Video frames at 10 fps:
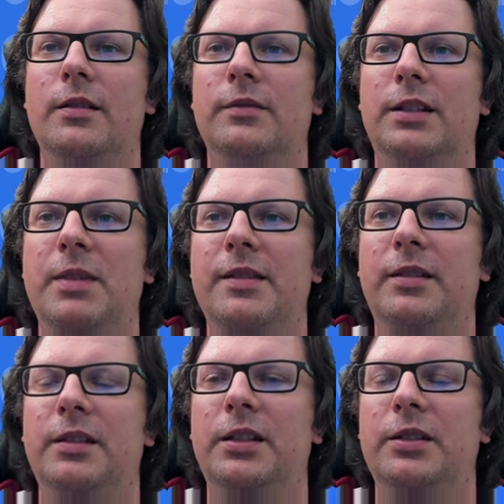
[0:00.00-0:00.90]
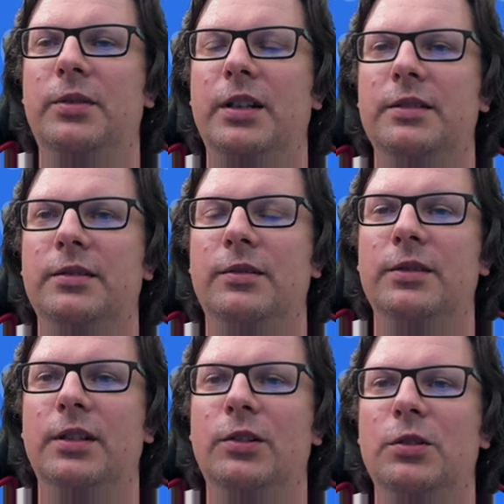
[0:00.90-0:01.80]
And basically you can on
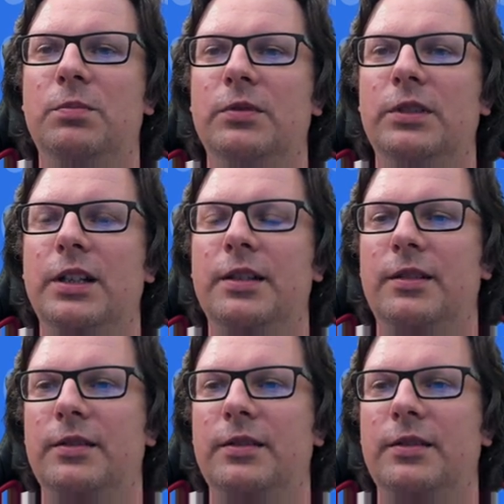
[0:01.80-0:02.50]
the top get